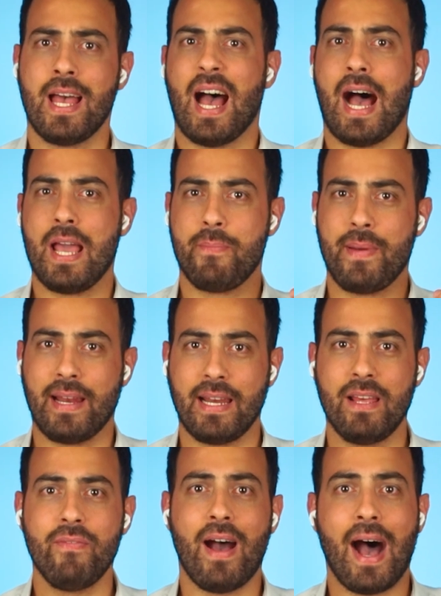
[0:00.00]
I
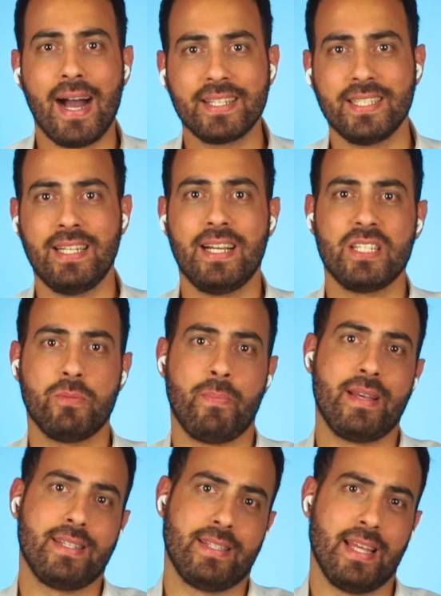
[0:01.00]
believe Axelar's
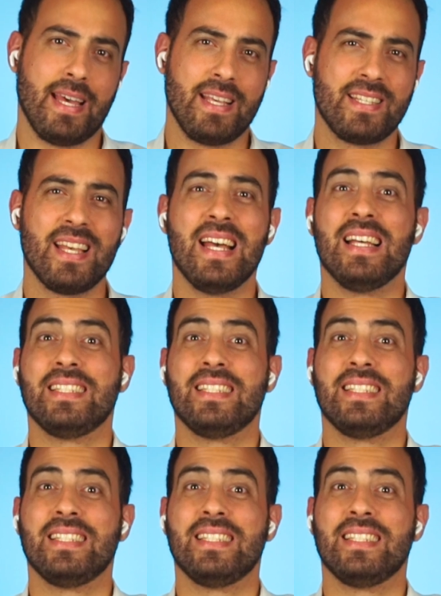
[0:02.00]
best days